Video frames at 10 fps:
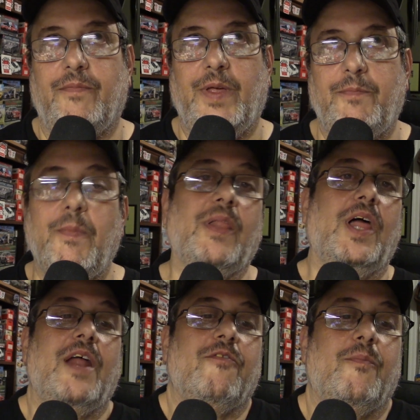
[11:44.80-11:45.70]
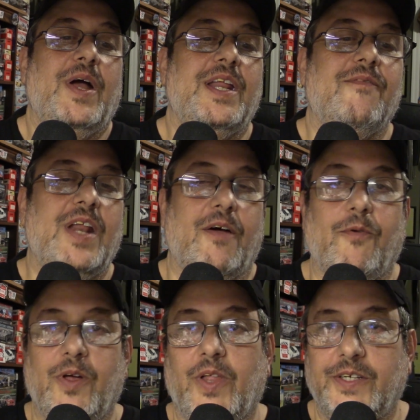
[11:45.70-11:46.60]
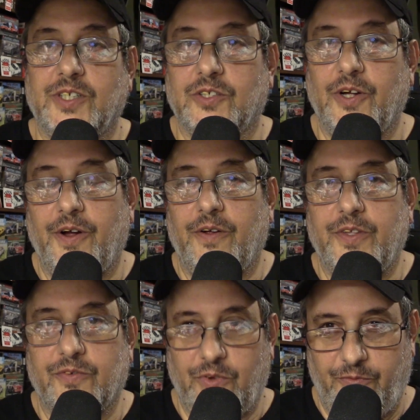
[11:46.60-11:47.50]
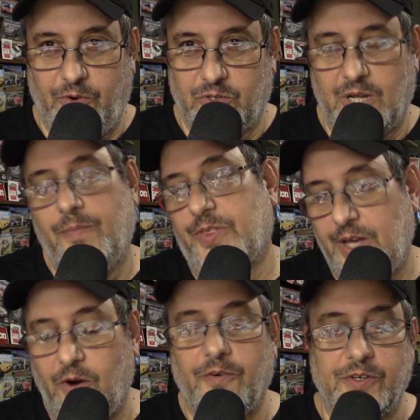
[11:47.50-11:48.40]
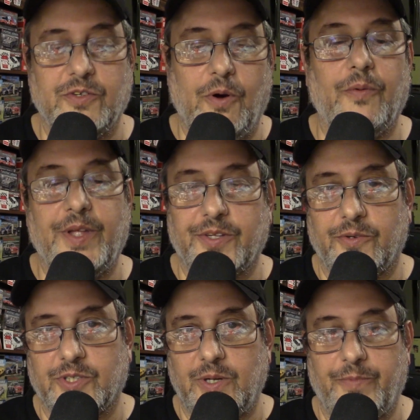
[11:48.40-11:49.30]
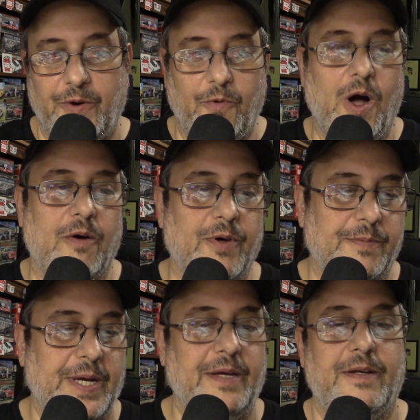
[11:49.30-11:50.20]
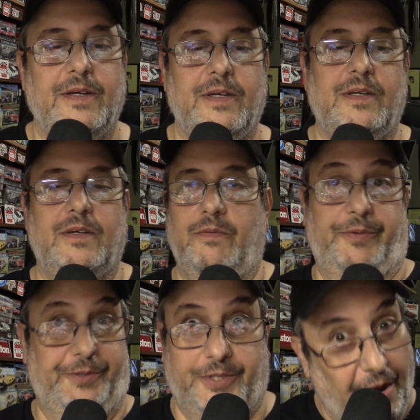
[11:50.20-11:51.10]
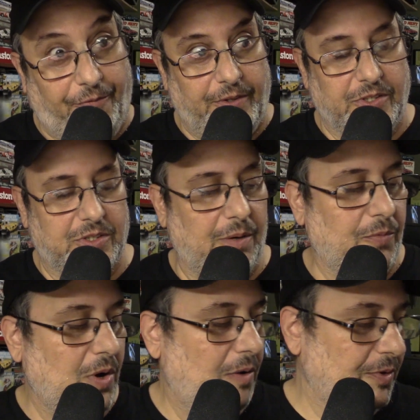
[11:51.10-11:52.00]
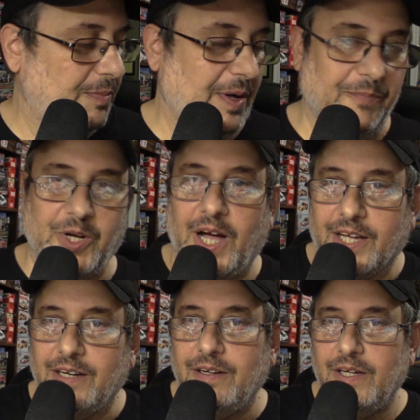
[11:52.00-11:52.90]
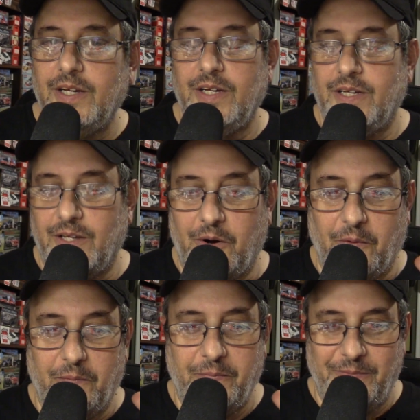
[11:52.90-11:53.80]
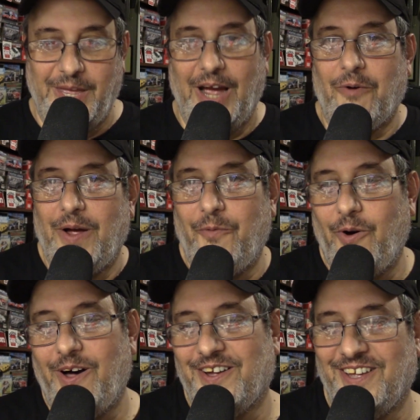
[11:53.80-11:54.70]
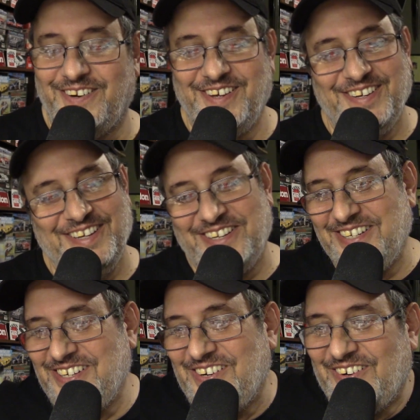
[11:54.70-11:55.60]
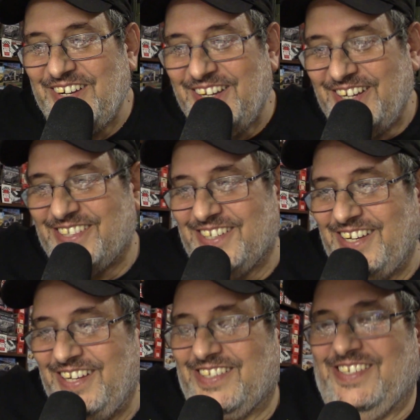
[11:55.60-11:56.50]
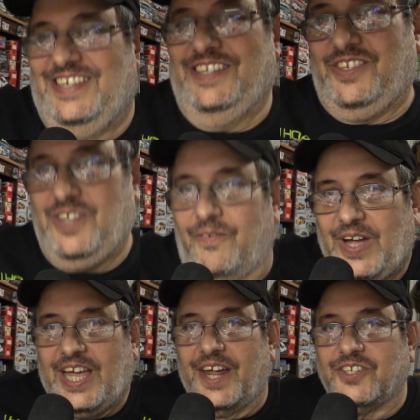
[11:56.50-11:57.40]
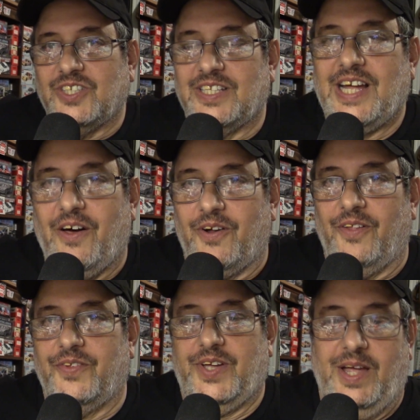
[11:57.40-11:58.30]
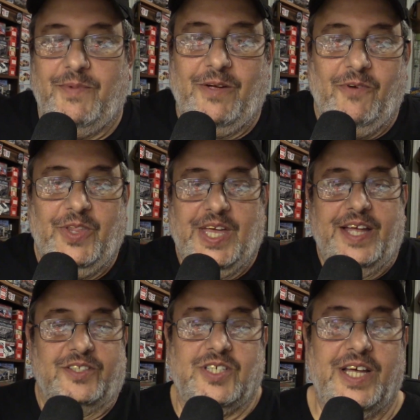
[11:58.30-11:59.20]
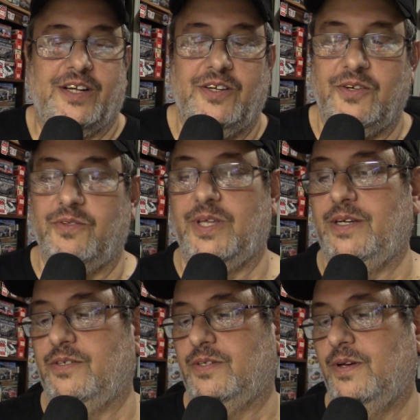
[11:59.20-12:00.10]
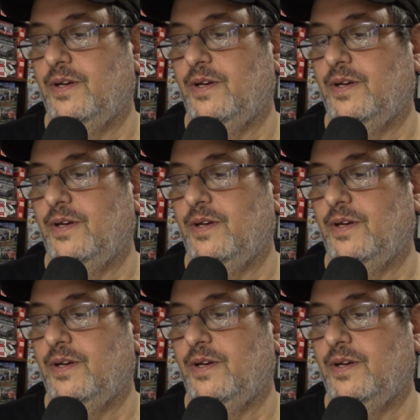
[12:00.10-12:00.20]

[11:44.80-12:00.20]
And a lot of them might even not realize this. They're hearing this for the first time, but they always known that there's something wrong with me. Well, there's definitely something wrong with me. I'm talking, you know, how I walk, and you know, it's tough. I got to sit down all the time. I really can't stand and do things.